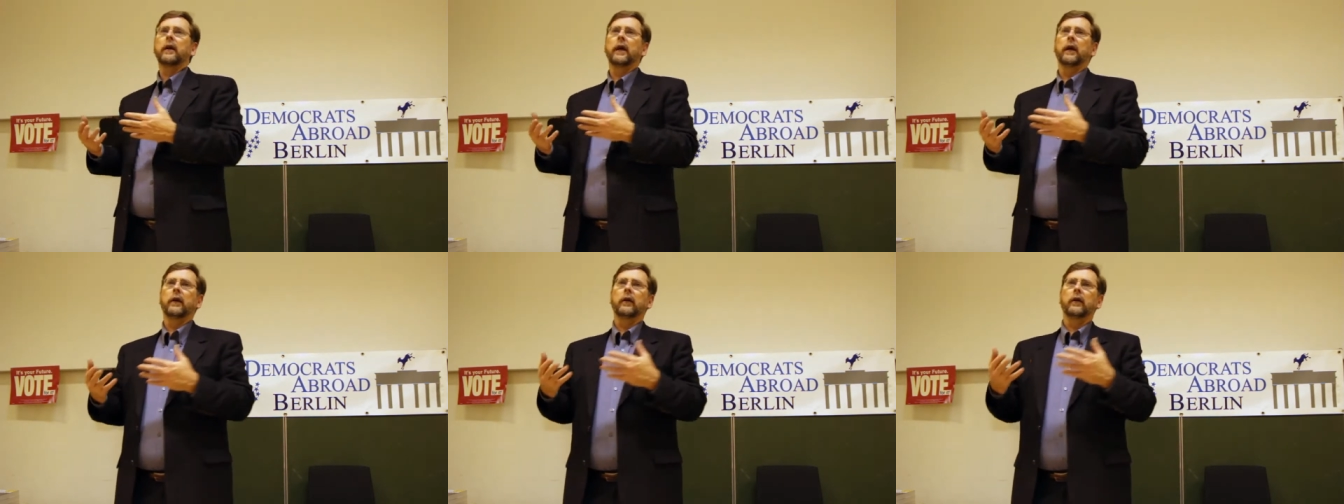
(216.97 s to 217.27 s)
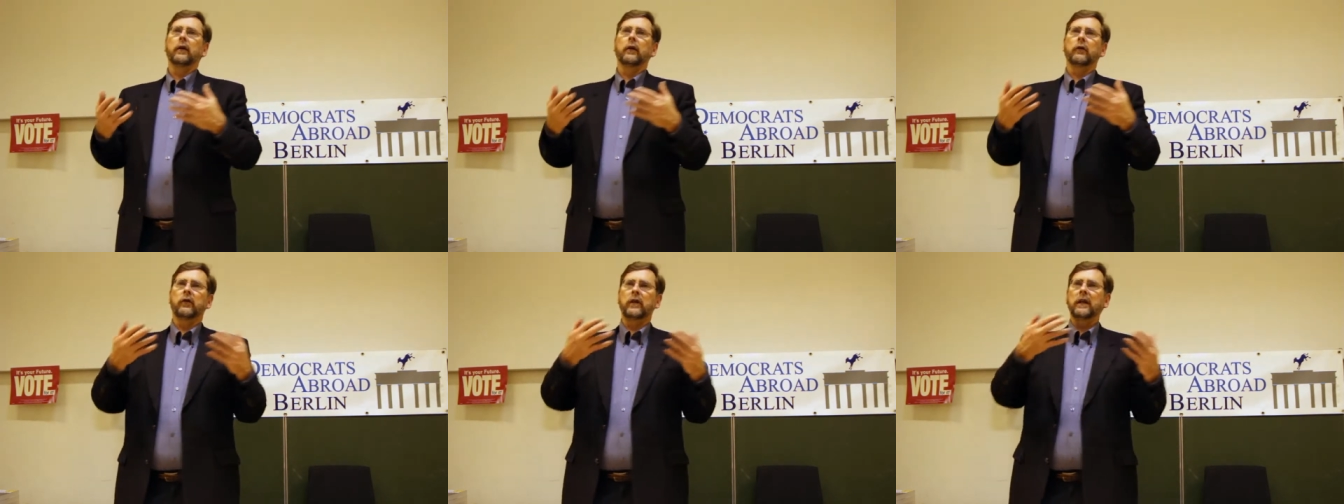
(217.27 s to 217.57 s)

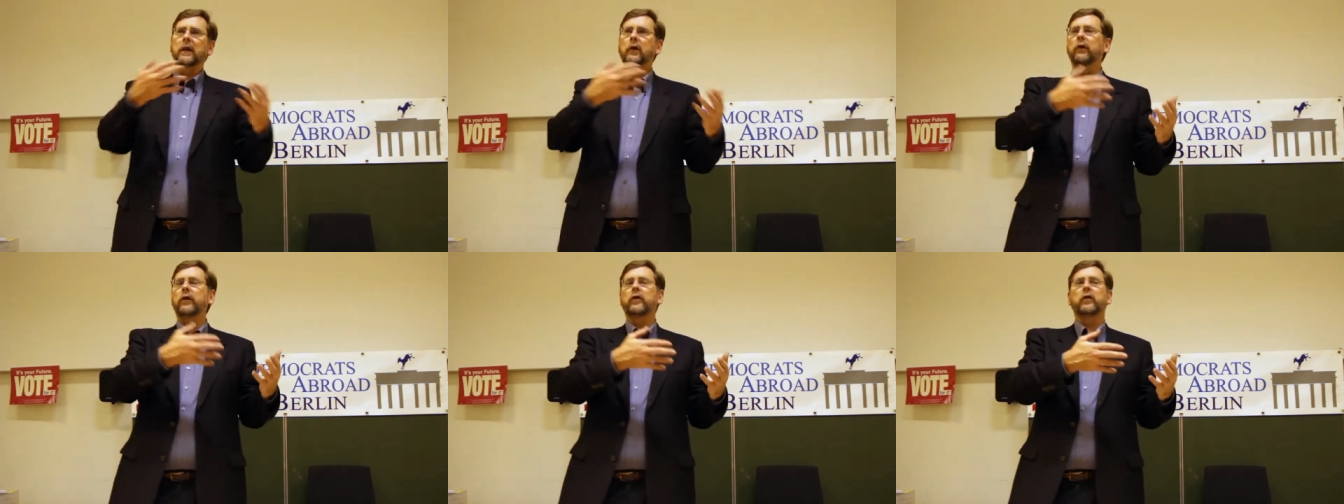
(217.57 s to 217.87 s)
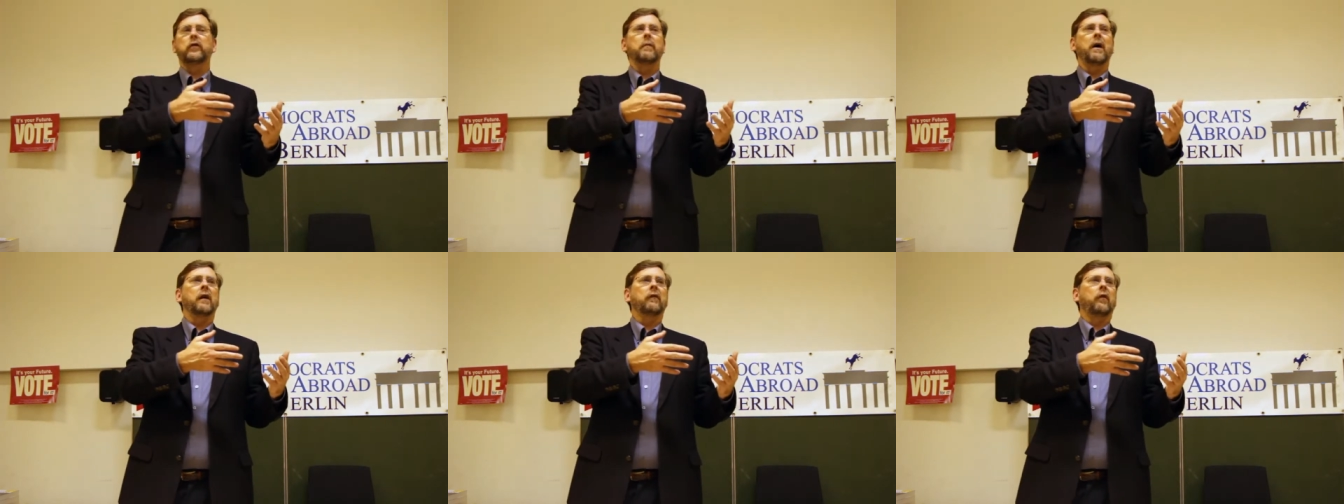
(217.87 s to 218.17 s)
and decrease
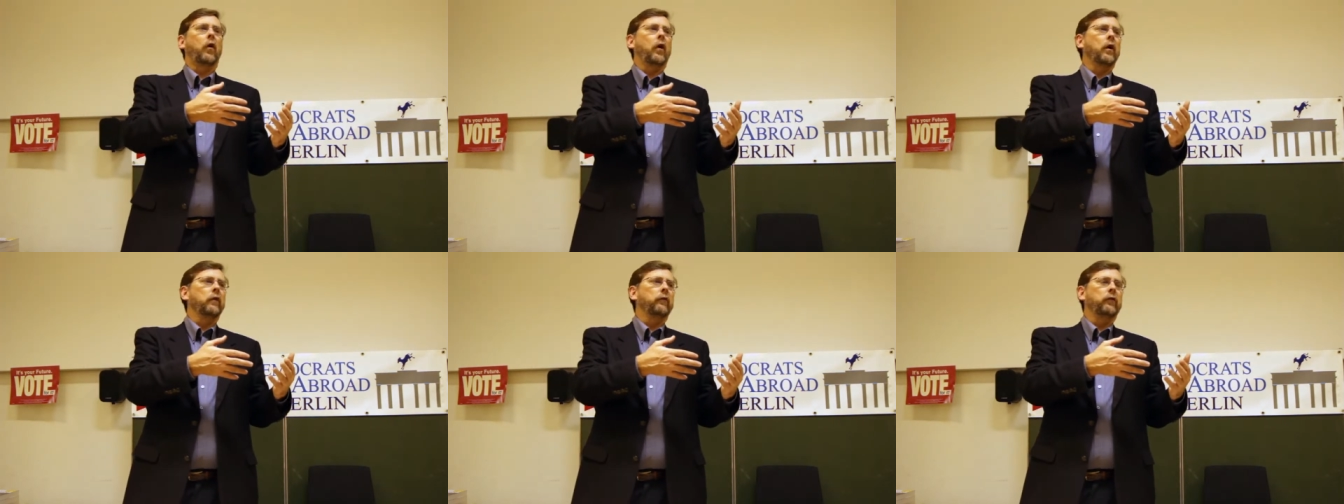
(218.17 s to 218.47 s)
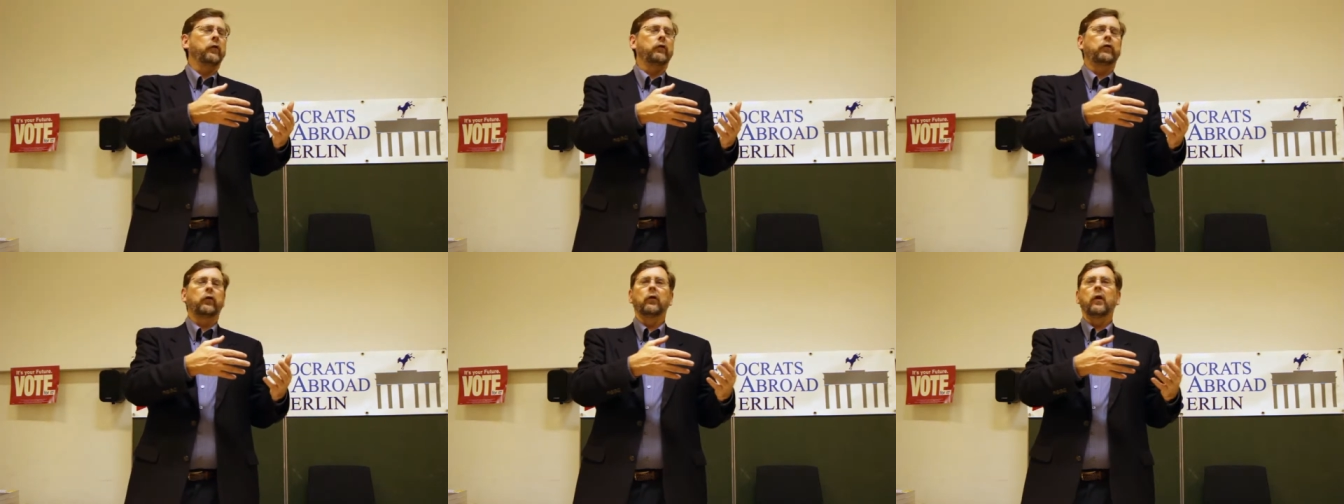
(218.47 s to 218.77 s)
the amount of
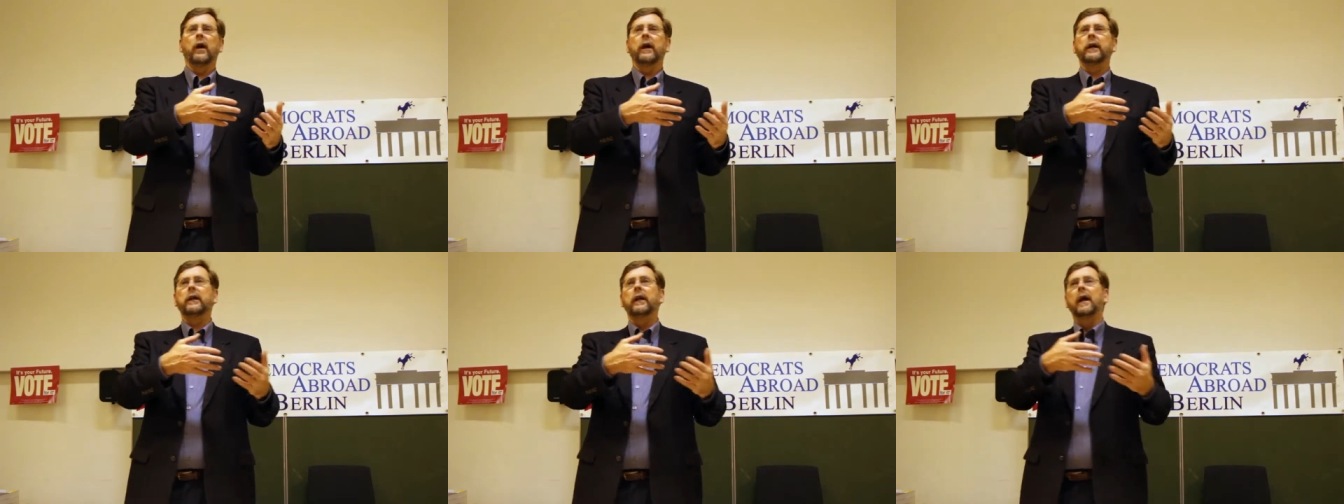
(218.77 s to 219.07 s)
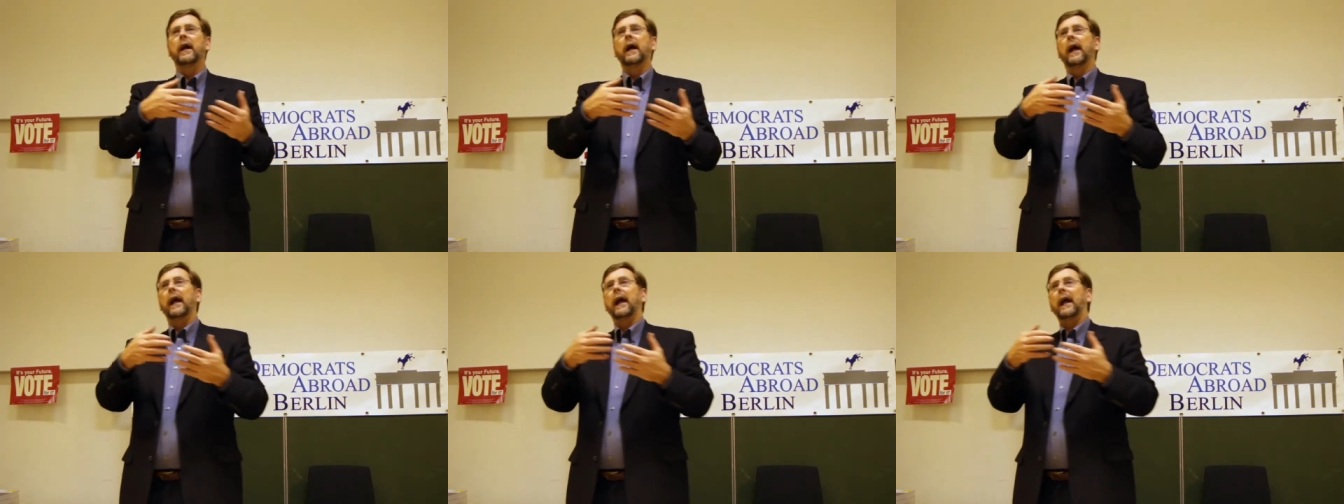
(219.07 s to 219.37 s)
artificial light
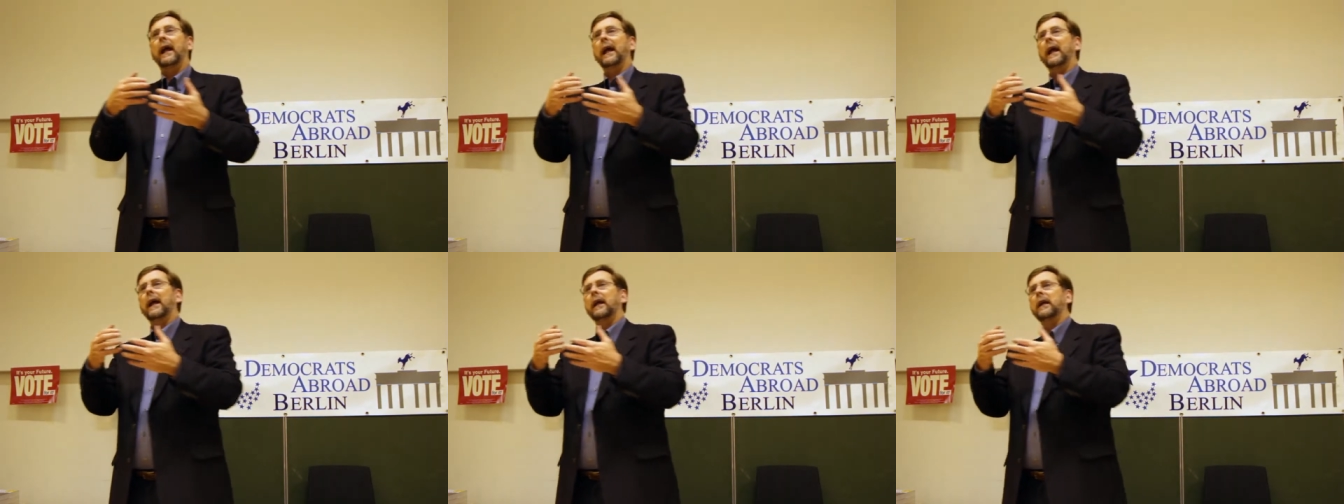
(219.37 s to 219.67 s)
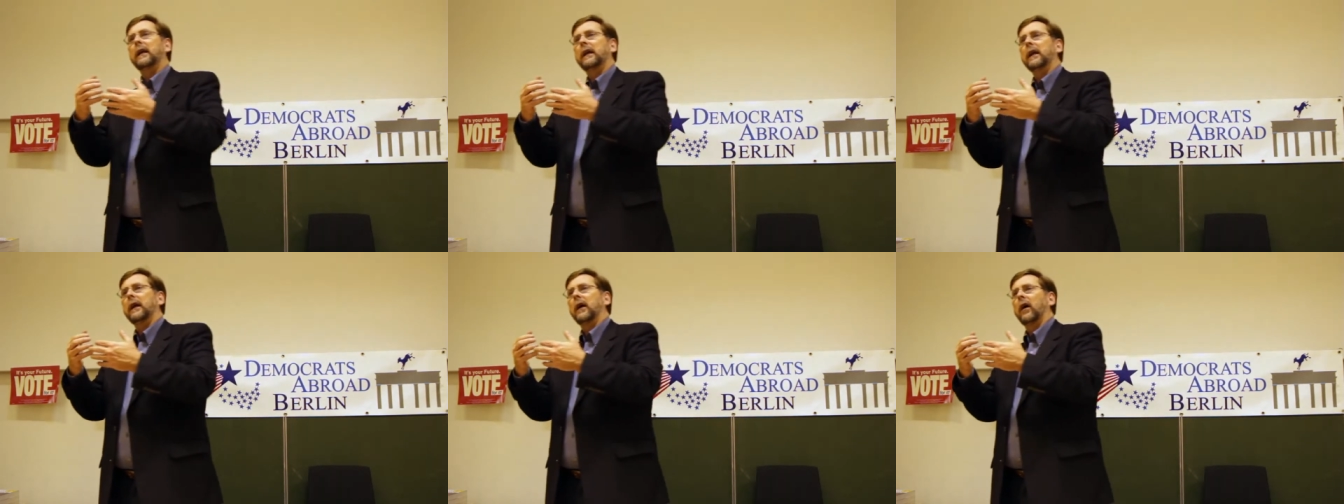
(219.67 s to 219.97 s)

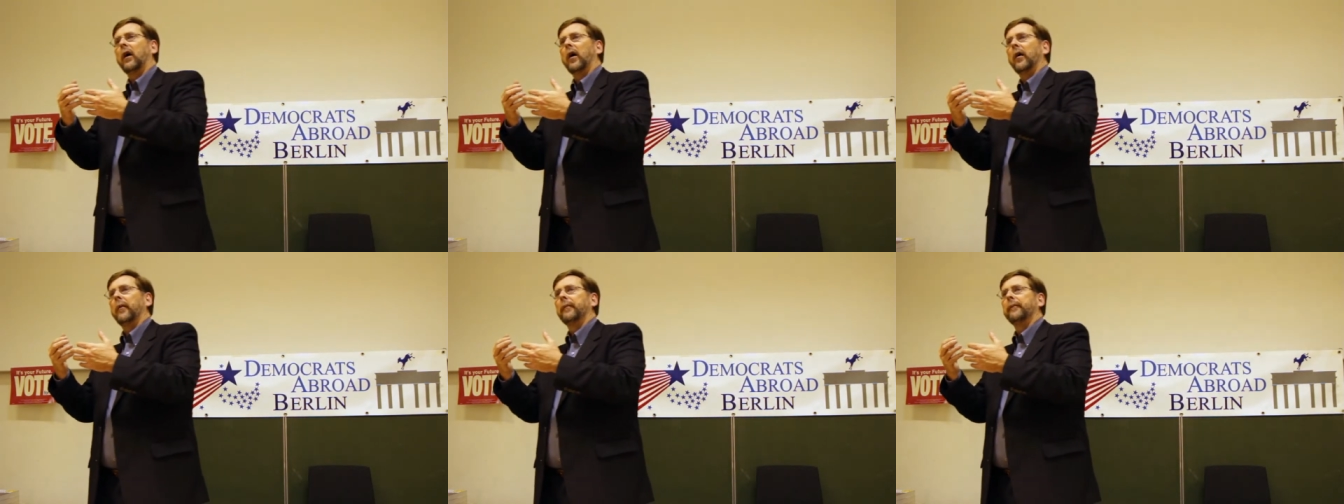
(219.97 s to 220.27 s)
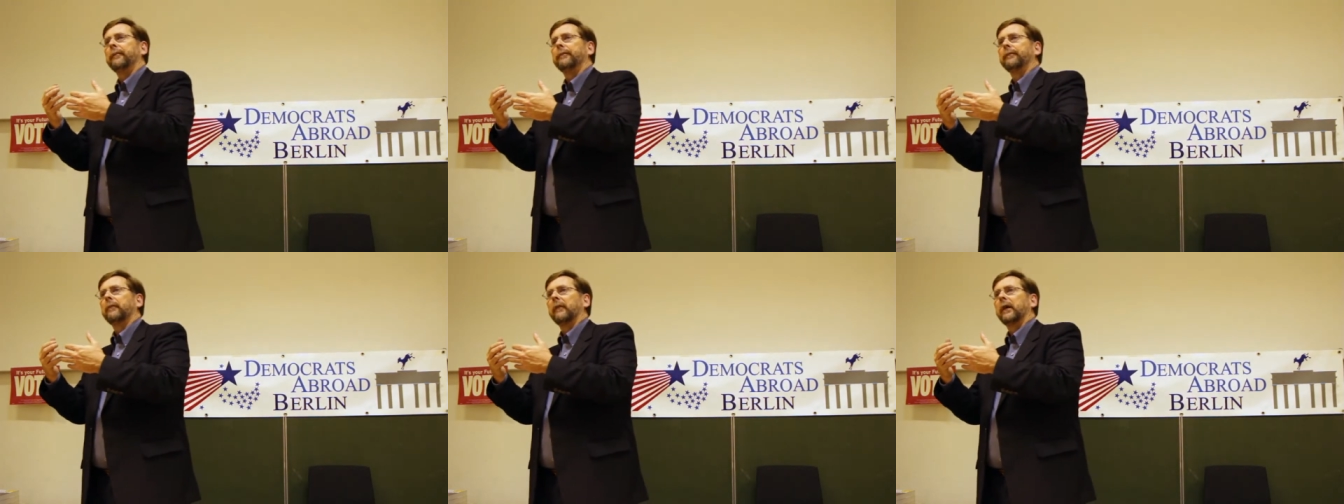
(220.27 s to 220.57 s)
and
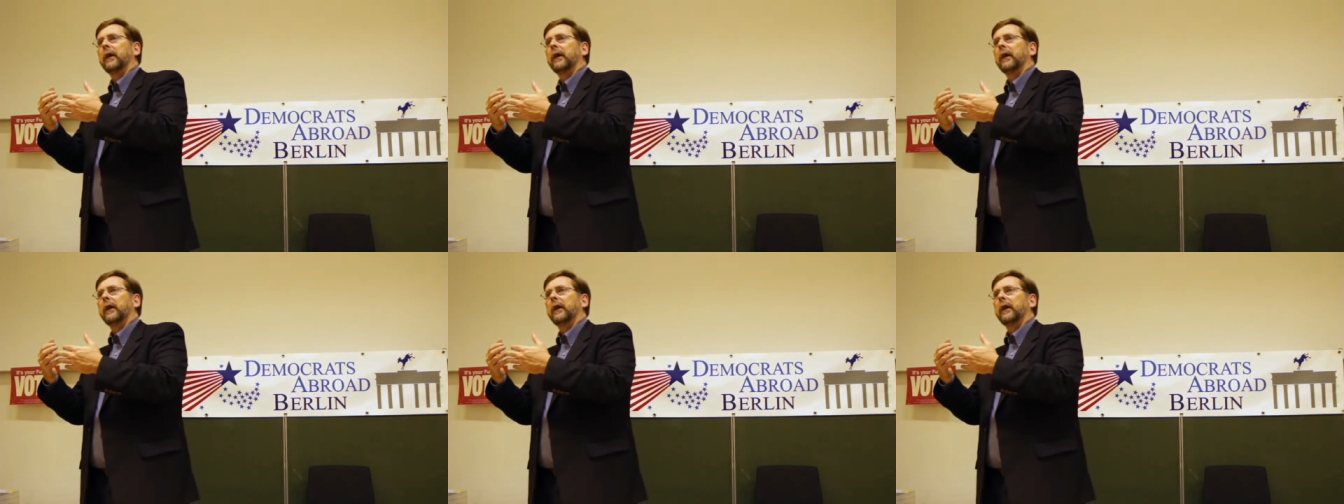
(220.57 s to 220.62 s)
um,